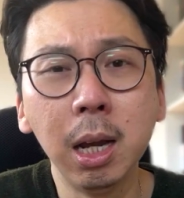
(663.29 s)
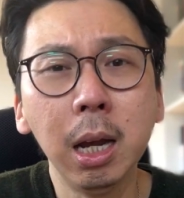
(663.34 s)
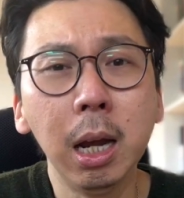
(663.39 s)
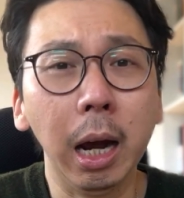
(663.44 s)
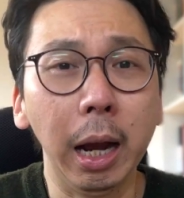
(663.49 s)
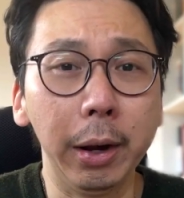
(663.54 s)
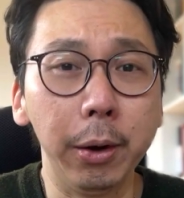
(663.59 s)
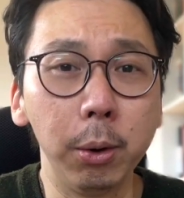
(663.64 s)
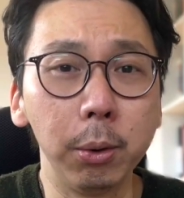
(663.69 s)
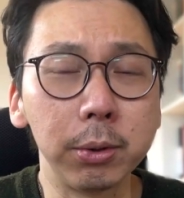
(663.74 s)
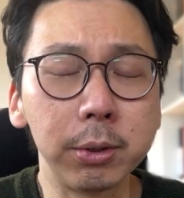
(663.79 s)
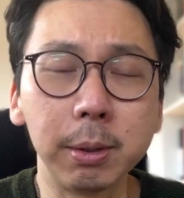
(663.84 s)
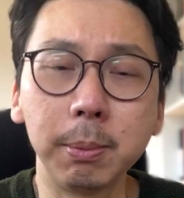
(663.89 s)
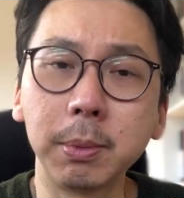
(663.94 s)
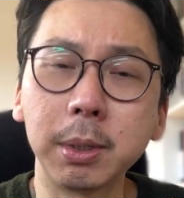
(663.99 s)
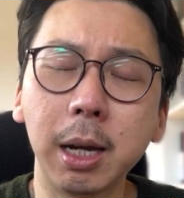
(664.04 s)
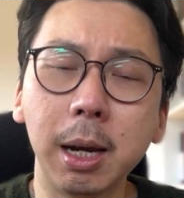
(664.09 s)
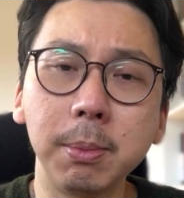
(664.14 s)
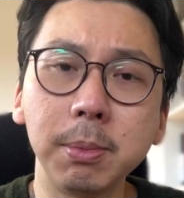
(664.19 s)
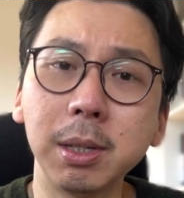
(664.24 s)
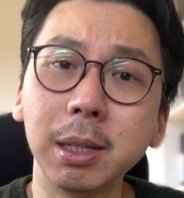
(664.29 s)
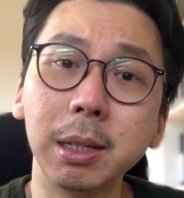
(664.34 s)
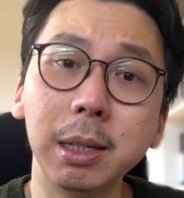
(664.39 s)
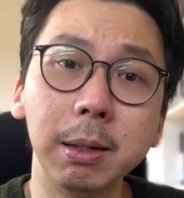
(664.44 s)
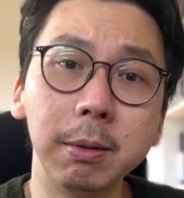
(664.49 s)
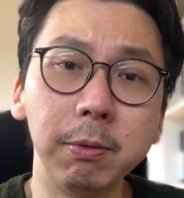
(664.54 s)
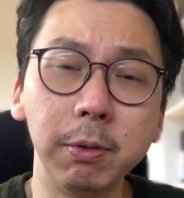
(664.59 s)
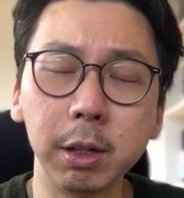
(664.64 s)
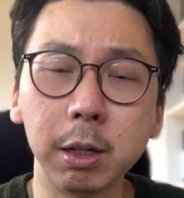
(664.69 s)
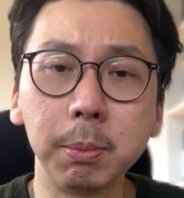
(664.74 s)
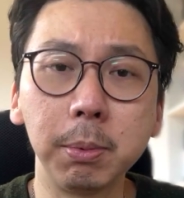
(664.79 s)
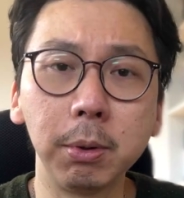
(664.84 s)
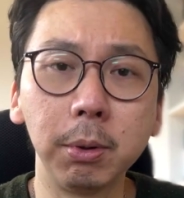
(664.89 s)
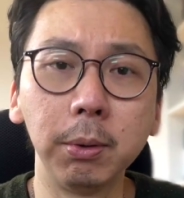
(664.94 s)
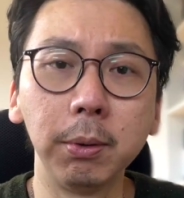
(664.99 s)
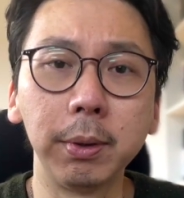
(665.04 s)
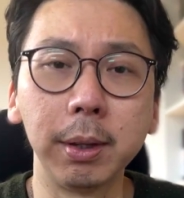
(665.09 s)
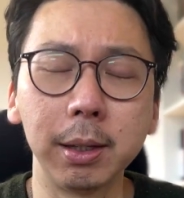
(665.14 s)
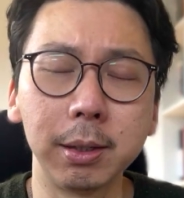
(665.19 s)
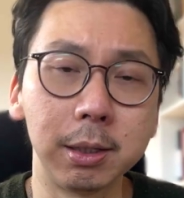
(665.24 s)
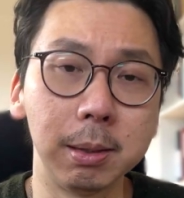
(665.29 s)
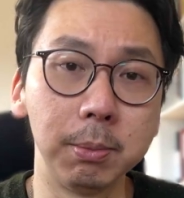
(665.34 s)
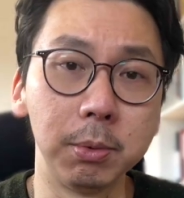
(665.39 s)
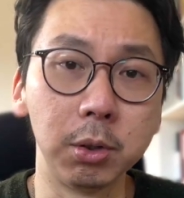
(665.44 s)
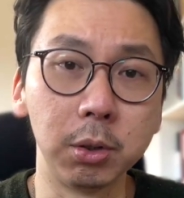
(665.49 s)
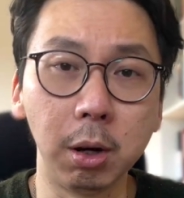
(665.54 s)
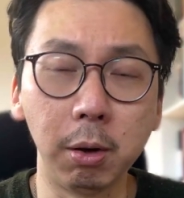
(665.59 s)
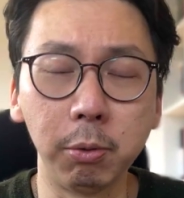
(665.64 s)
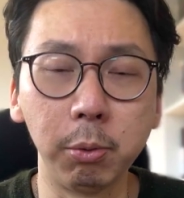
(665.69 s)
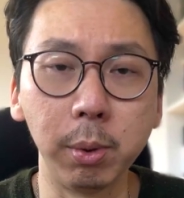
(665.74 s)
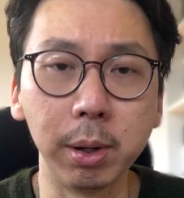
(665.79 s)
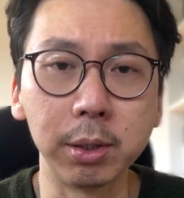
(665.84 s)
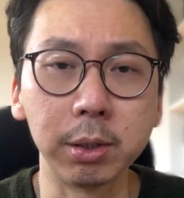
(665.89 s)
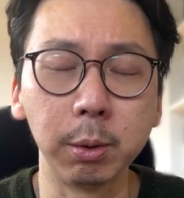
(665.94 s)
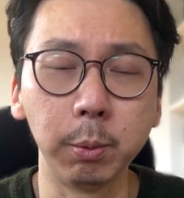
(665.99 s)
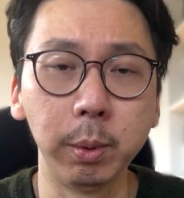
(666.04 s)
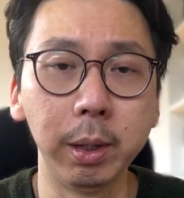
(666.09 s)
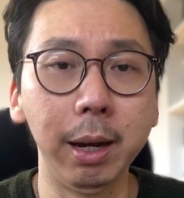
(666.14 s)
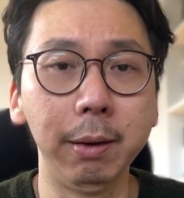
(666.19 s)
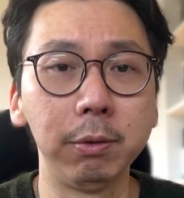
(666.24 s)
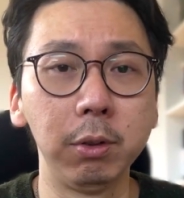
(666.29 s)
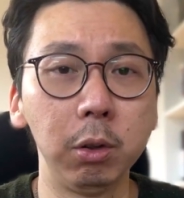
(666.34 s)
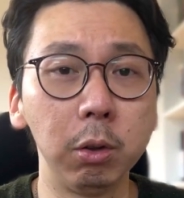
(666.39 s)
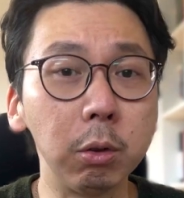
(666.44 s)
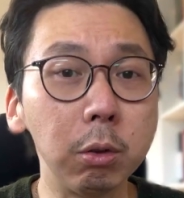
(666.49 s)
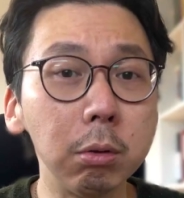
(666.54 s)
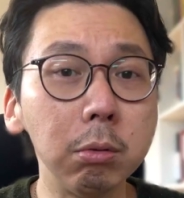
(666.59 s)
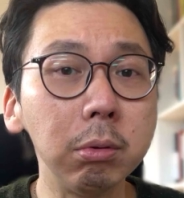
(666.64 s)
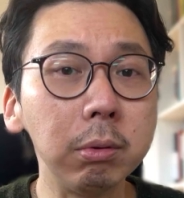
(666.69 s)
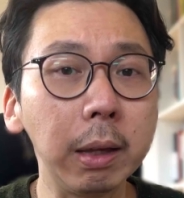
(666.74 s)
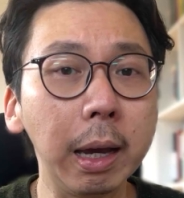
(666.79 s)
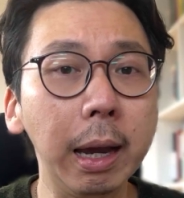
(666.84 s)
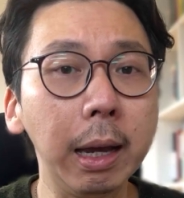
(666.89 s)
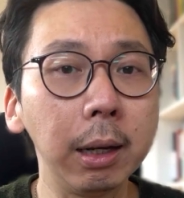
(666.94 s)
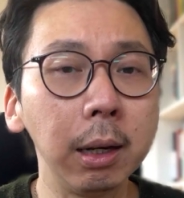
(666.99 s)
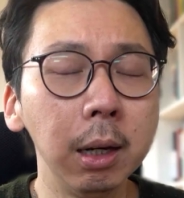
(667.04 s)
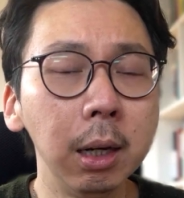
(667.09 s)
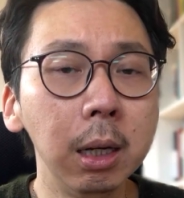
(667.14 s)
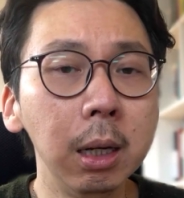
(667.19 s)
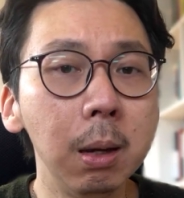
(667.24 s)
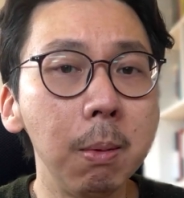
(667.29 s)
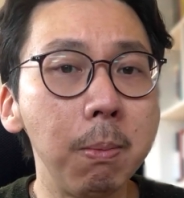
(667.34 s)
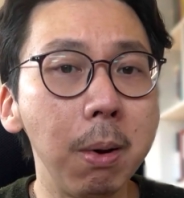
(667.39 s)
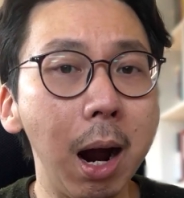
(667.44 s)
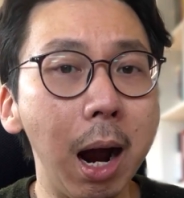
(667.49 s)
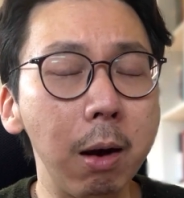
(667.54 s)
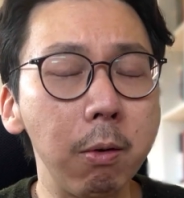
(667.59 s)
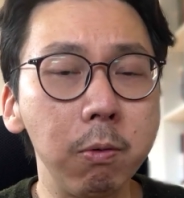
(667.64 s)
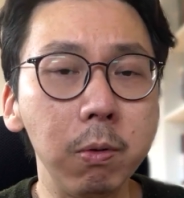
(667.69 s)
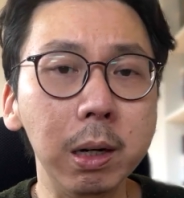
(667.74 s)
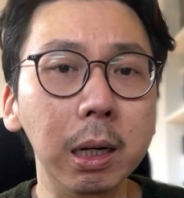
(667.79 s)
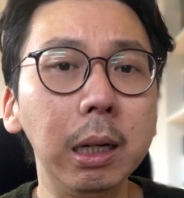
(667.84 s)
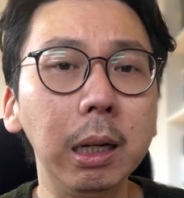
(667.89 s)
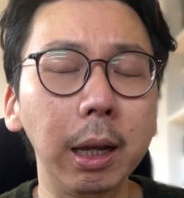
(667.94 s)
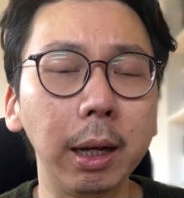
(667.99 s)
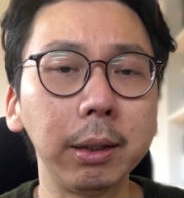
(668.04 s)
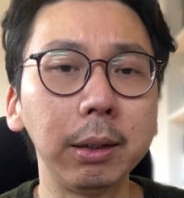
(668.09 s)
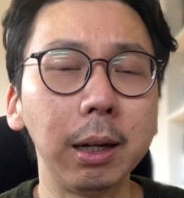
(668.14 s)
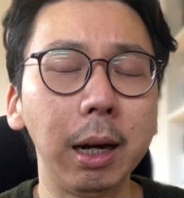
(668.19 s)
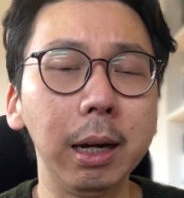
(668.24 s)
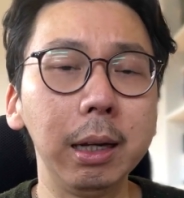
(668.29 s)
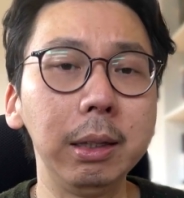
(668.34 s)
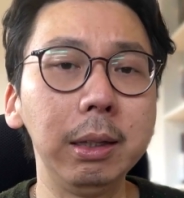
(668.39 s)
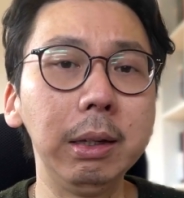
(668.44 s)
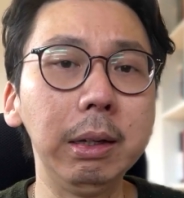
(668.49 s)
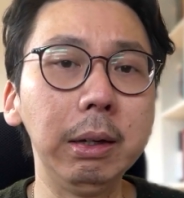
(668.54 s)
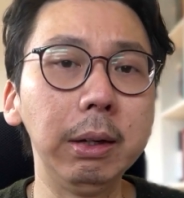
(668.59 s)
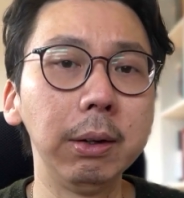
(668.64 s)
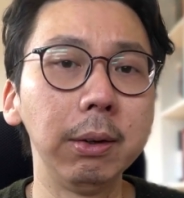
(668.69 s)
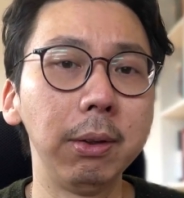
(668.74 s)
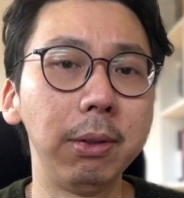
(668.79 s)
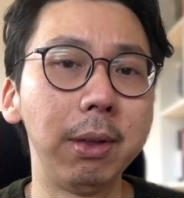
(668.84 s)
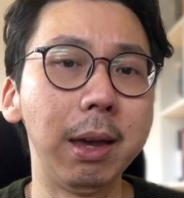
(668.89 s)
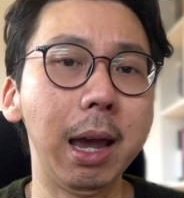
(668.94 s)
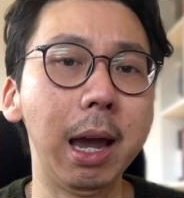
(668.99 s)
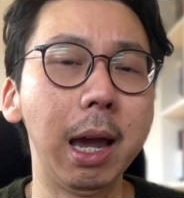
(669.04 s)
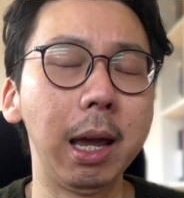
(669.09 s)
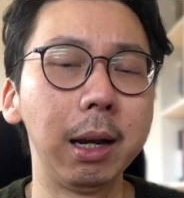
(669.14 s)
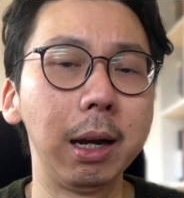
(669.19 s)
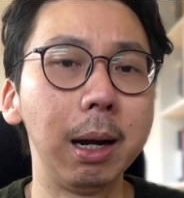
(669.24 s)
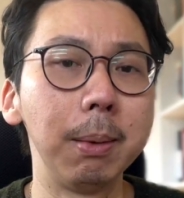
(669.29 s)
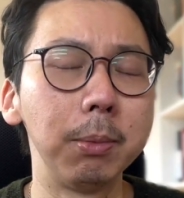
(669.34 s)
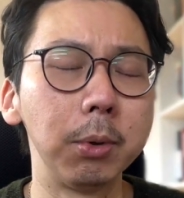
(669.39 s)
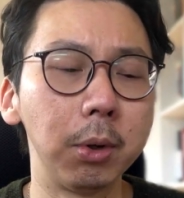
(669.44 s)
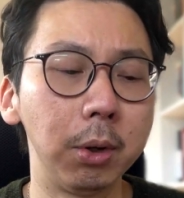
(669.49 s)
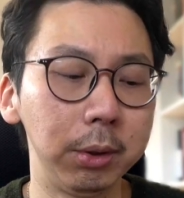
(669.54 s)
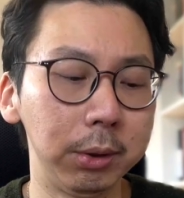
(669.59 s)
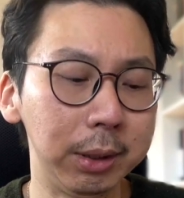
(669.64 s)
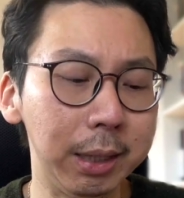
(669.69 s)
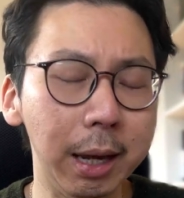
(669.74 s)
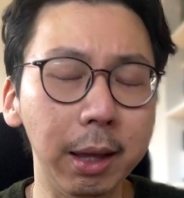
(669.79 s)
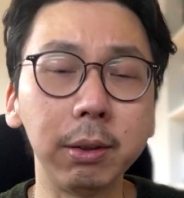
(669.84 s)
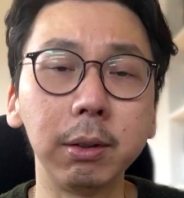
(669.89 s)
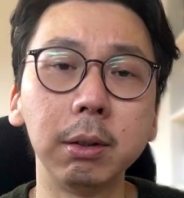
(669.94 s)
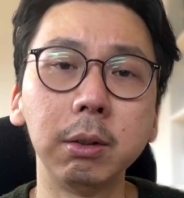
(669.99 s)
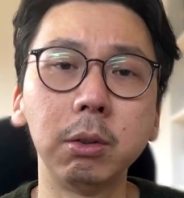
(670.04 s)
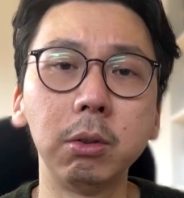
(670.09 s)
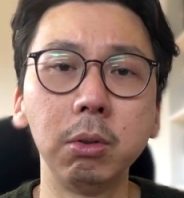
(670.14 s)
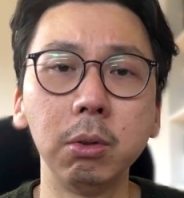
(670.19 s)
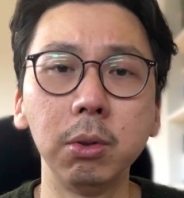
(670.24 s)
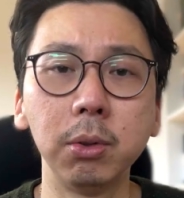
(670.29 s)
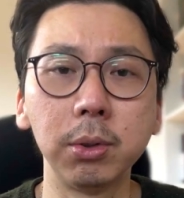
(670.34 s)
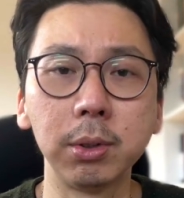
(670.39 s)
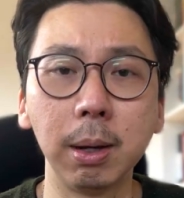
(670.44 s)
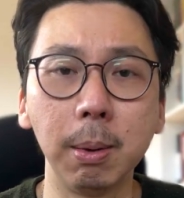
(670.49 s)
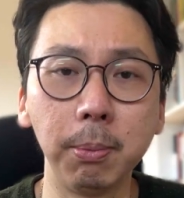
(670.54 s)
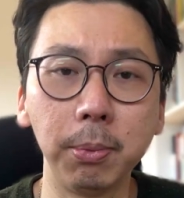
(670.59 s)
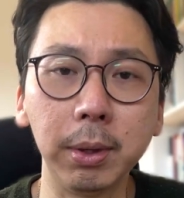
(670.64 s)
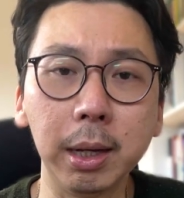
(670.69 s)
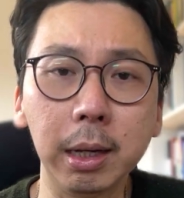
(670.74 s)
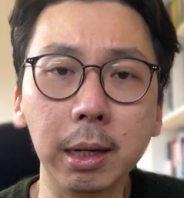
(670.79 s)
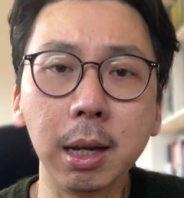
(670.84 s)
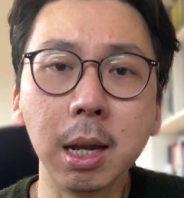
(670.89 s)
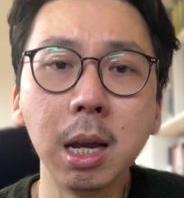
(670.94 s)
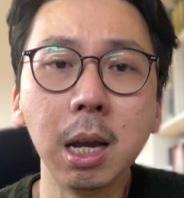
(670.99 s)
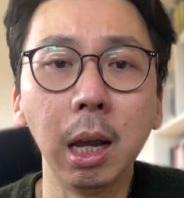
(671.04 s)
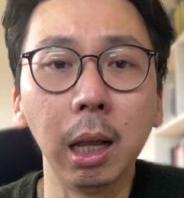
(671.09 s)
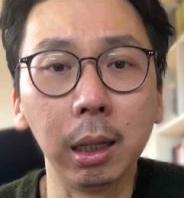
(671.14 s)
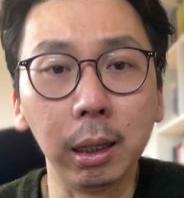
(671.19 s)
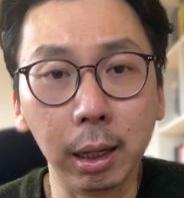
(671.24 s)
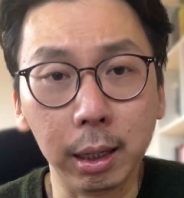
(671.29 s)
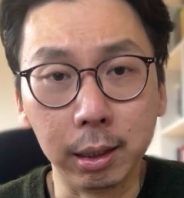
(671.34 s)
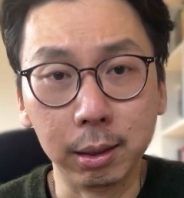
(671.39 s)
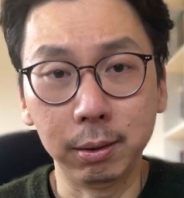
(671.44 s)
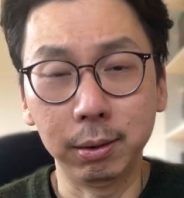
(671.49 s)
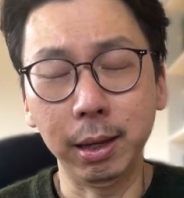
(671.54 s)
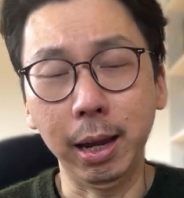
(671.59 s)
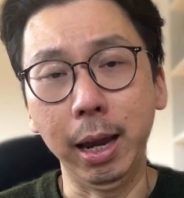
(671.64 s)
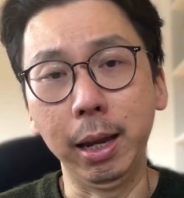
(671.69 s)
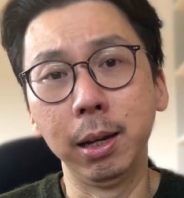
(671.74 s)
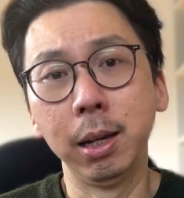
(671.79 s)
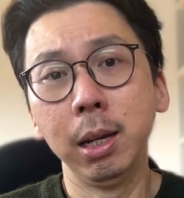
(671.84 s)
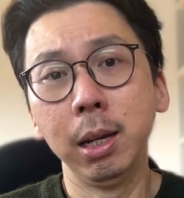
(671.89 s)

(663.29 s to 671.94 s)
I know sometimes inevitable that some softwares that we have to do that, but I really like the idea that I'm not tethered to something like that.